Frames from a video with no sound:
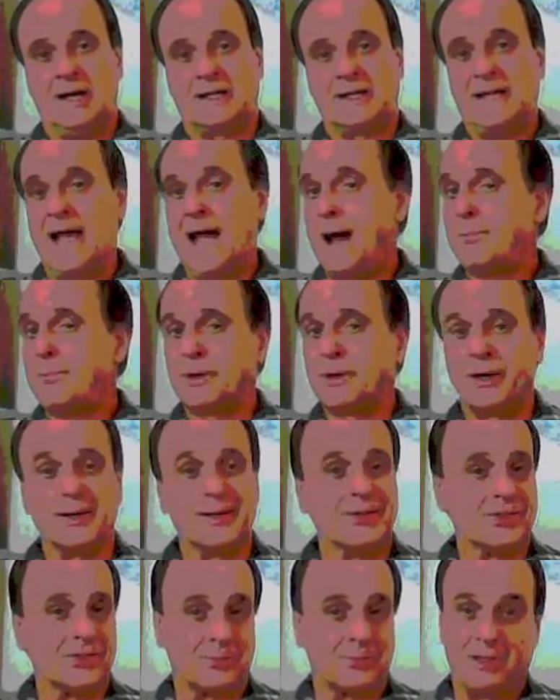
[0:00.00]

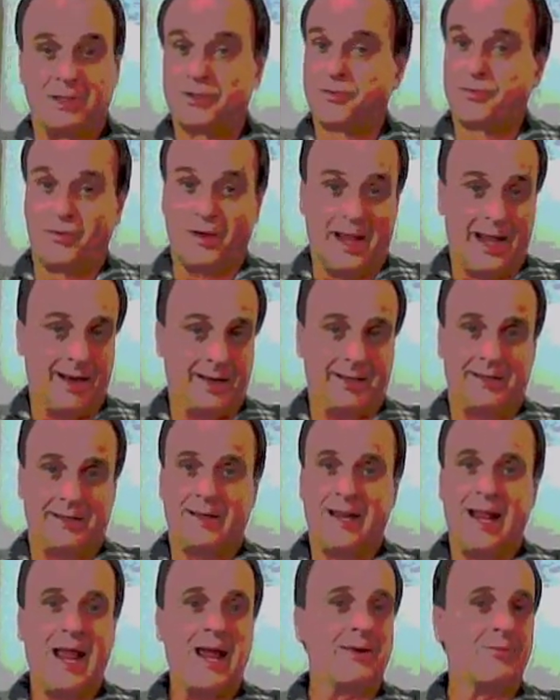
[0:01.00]
Capitalism is
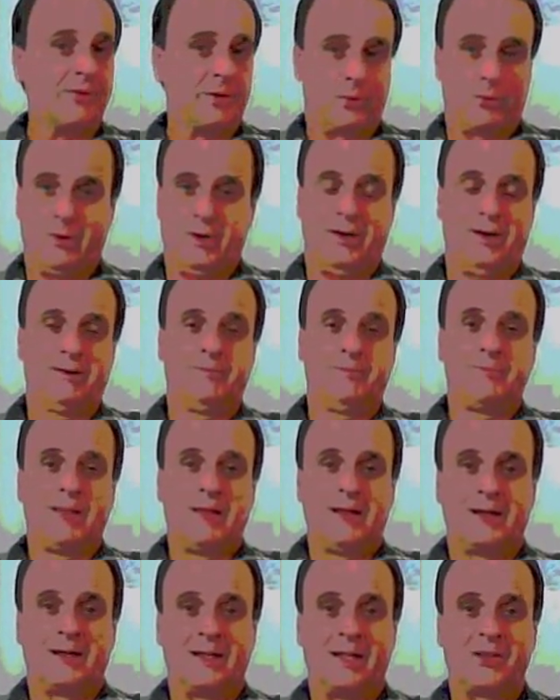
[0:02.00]
failing everywhere.
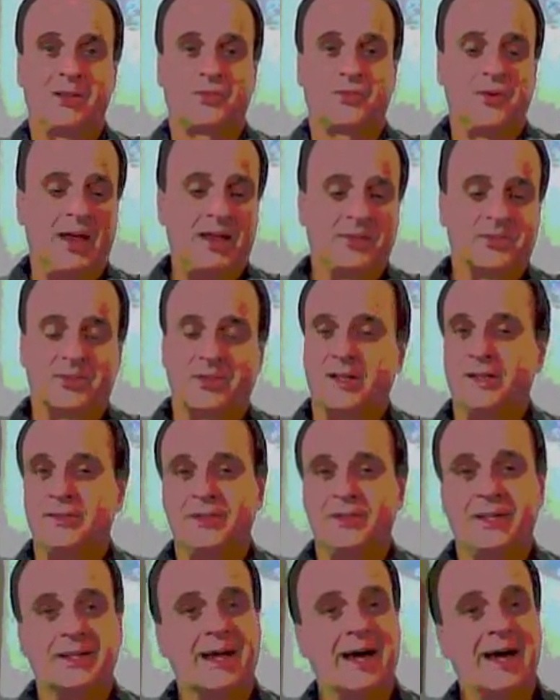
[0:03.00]
Let's face it, in
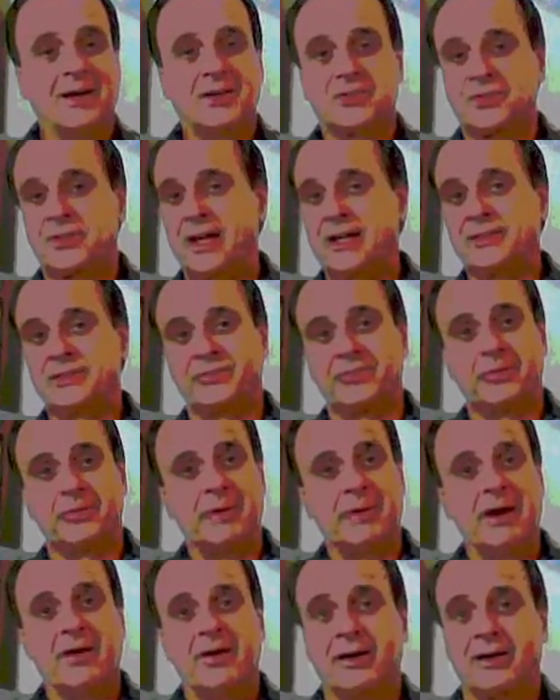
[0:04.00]
the United States of
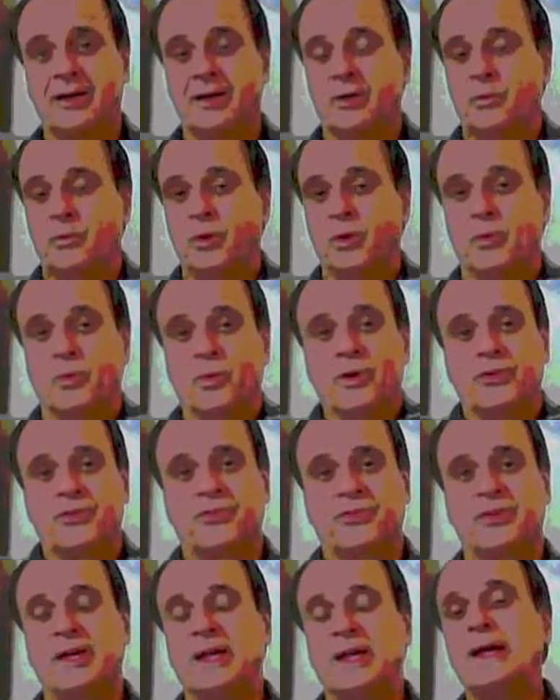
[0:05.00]
America, where we're
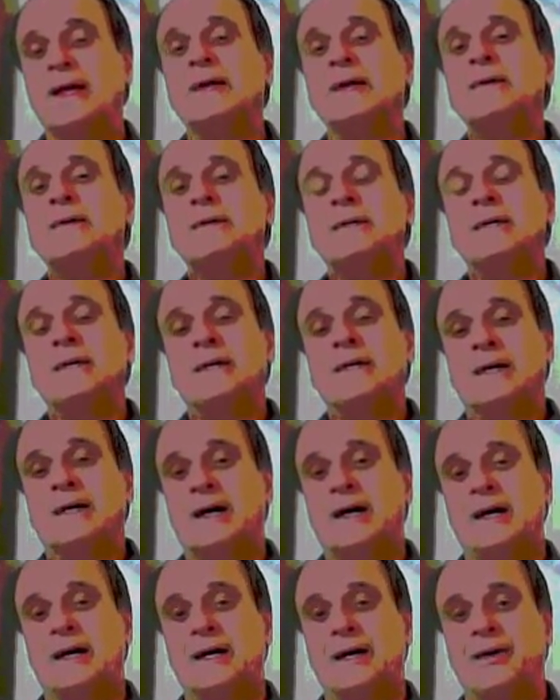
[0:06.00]
seeing
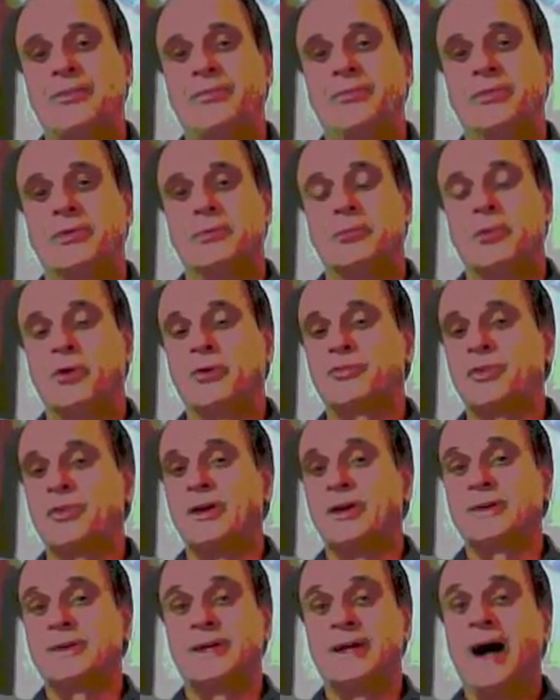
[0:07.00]
the most
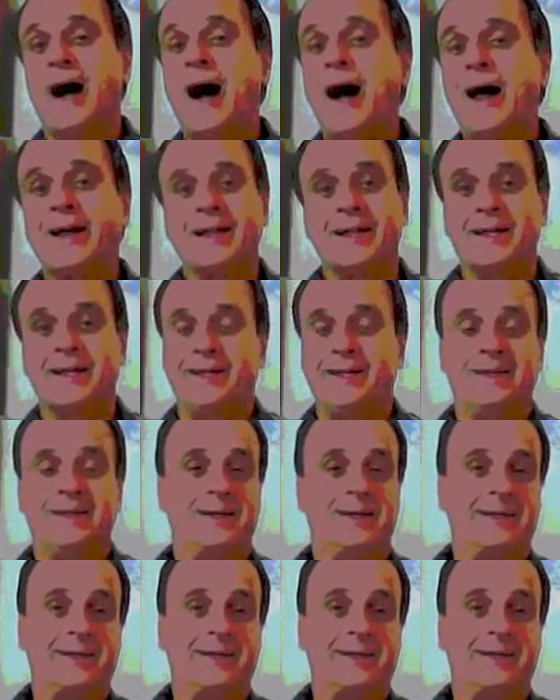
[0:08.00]
ungodly